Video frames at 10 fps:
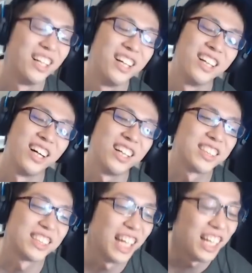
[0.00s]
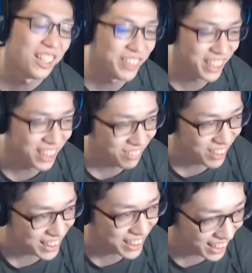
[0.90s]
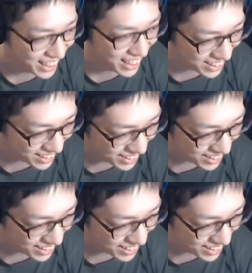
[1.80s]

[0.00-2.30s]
Oh! Whoa. Diabetes, what the heck?